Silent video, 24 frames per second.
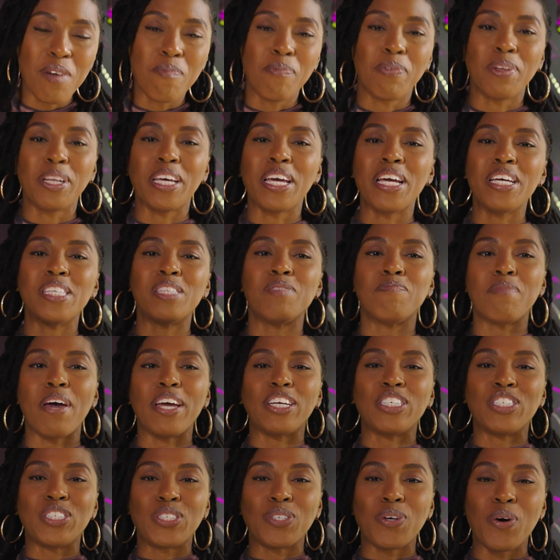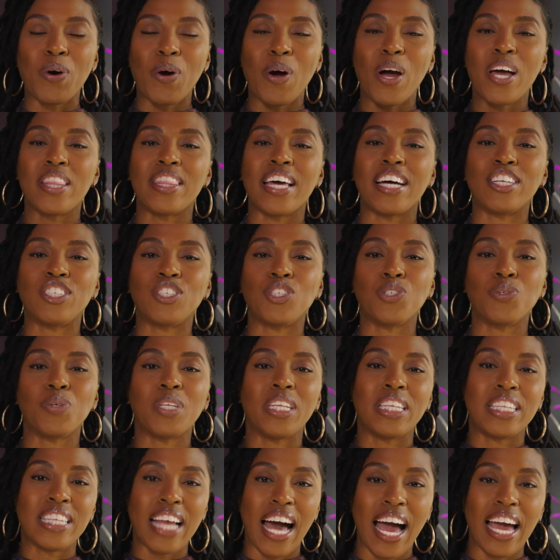Please make sure that you
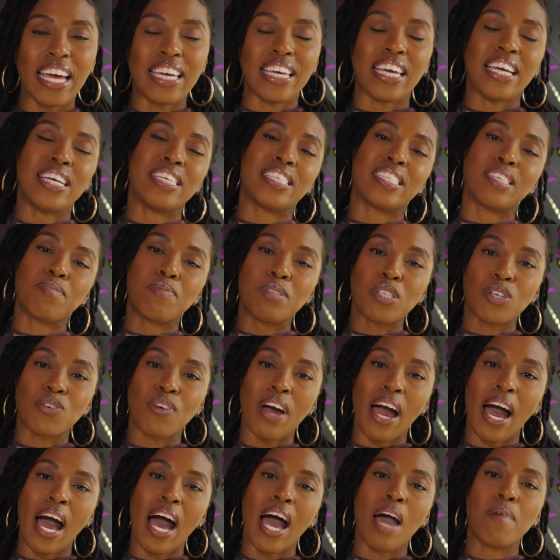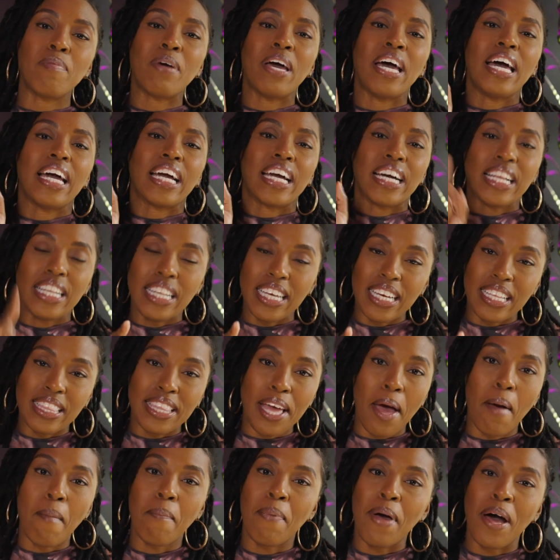like and subscribe. Click
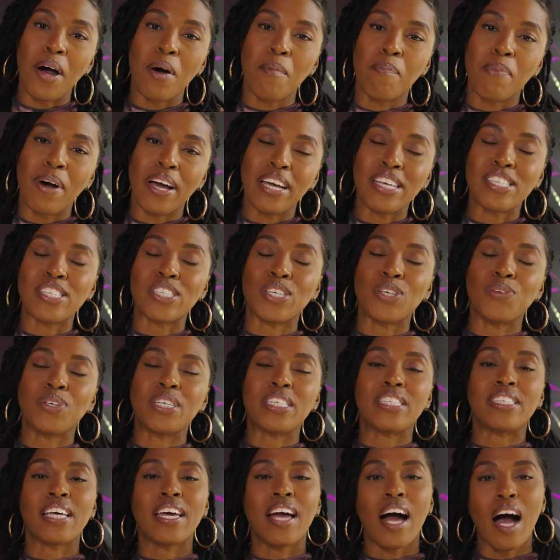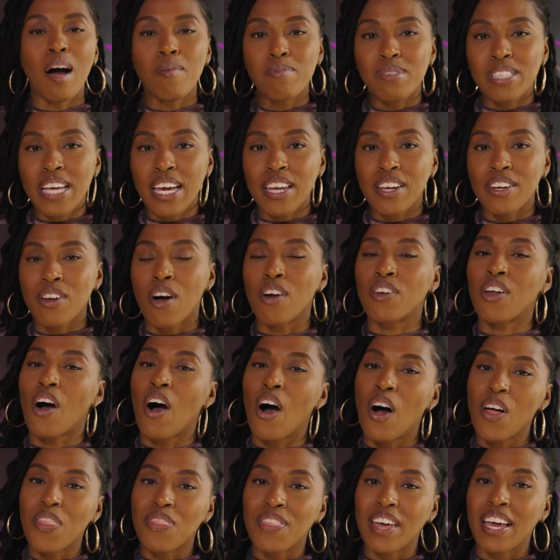that bell button so you can stay updated on
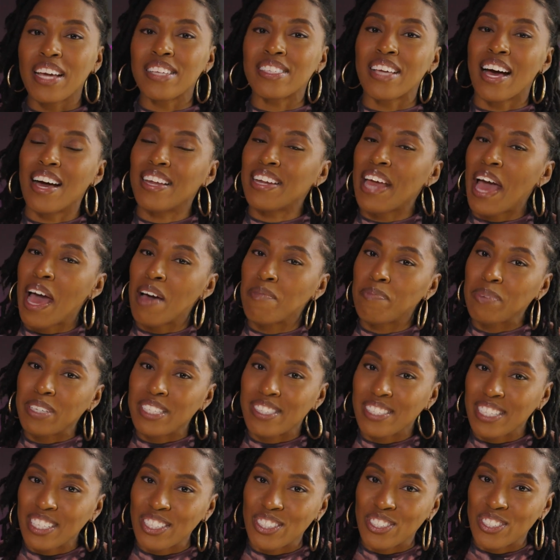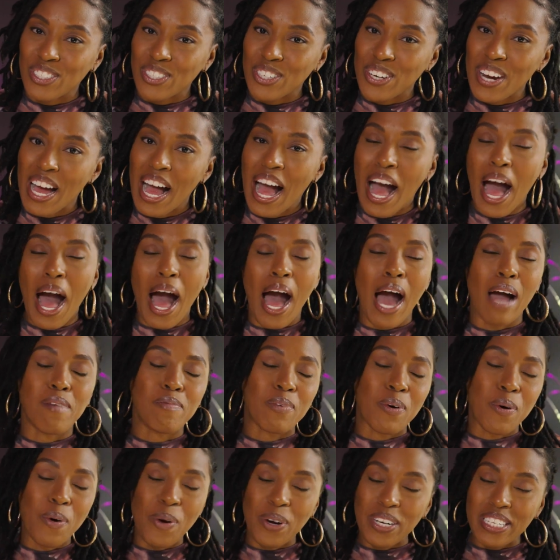all things Unhappy Teacher. I'm
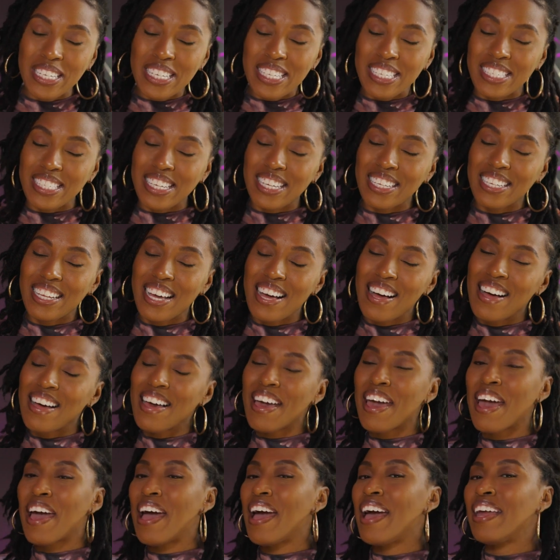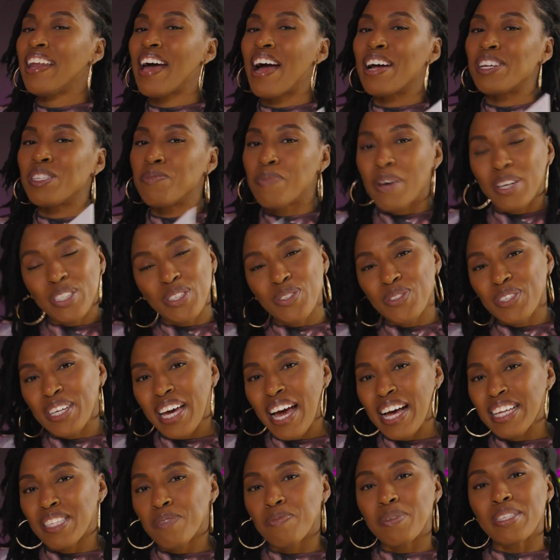Courtney Sela and our special
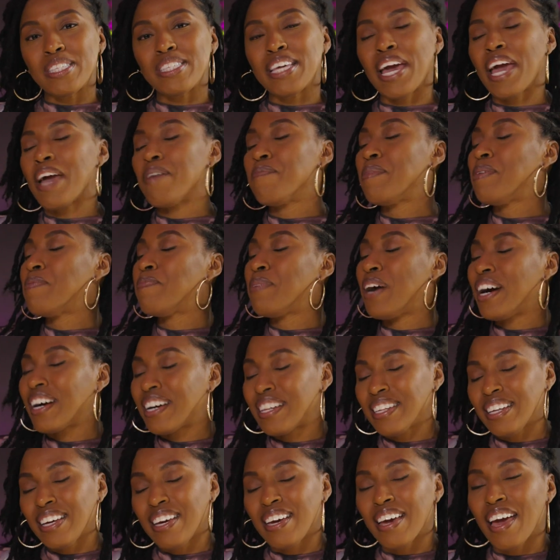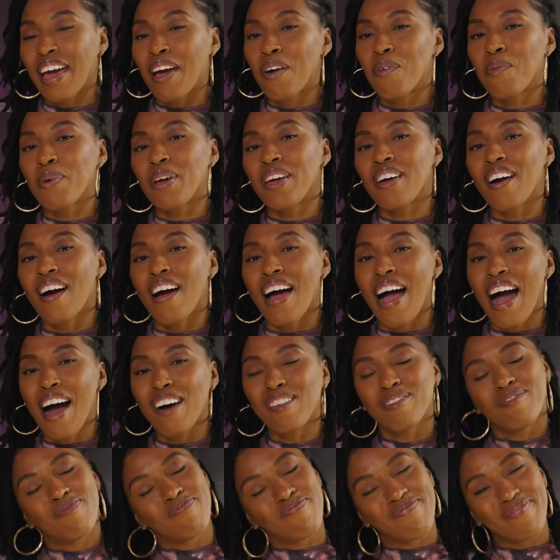guest, Miss Tammy Buckley, and we are out.